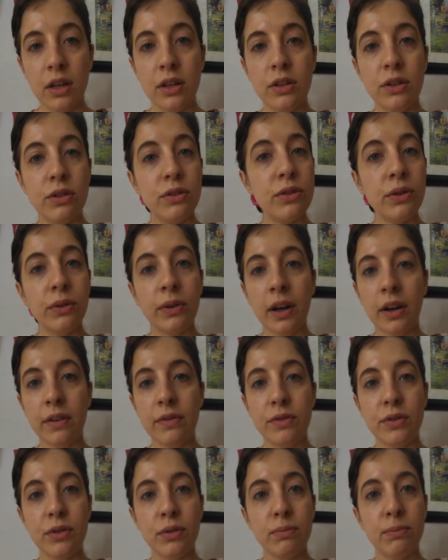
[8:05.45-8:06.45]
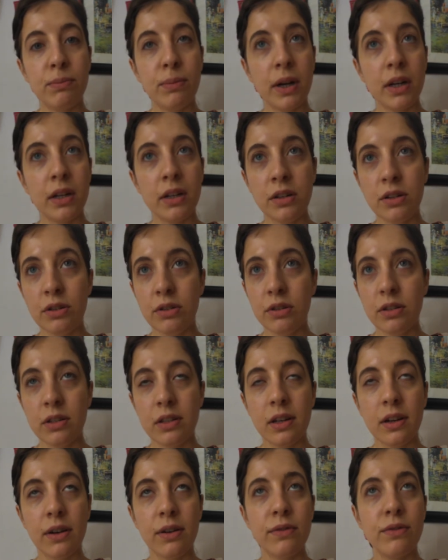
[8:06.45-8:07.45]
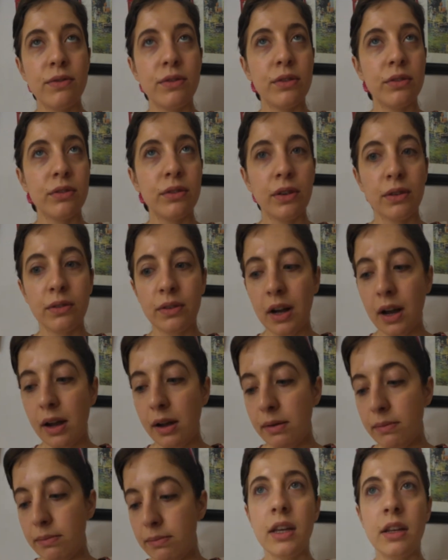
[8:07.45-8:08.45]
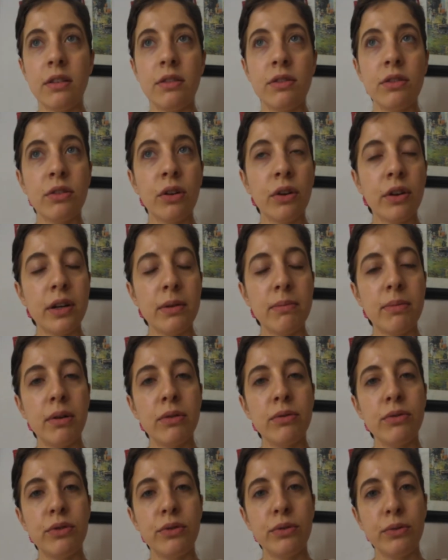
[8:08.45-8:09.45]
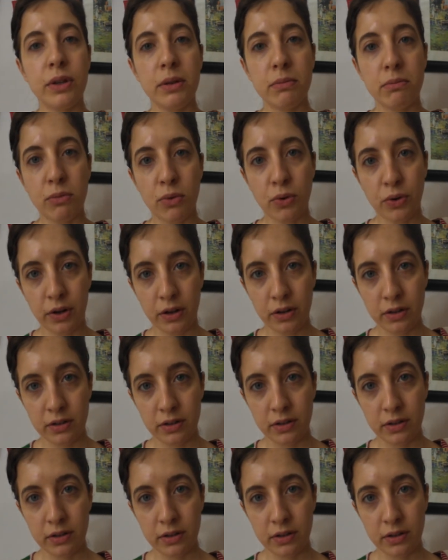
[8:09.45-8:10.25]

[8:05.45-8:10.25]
You don't have to punish yourself to grow up. It's not about doing more.